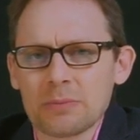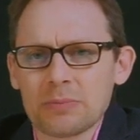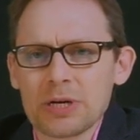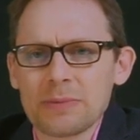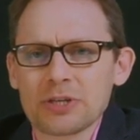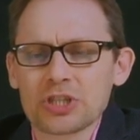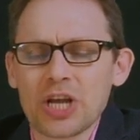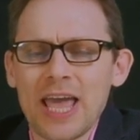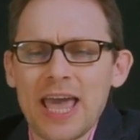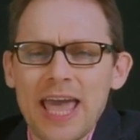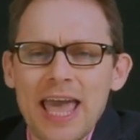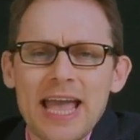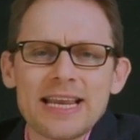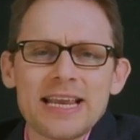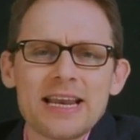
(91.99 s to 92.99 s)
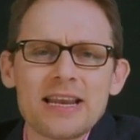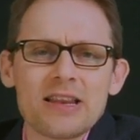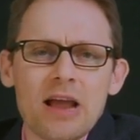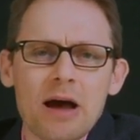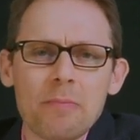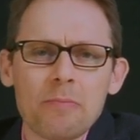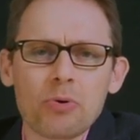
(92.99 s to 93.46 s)
pretty much any
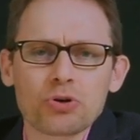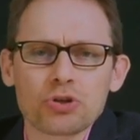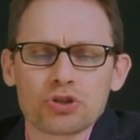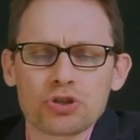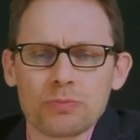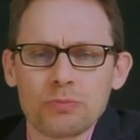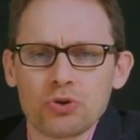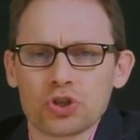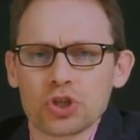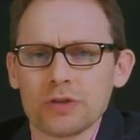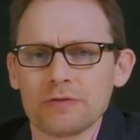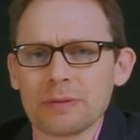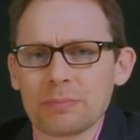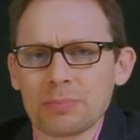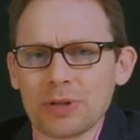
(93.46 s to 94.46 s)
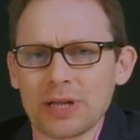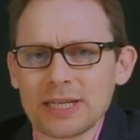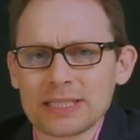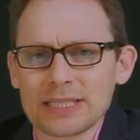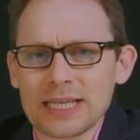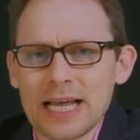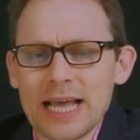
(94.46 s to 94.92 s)
number or distribution of
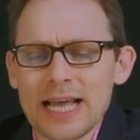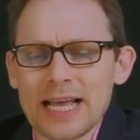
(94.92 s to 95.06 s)
implants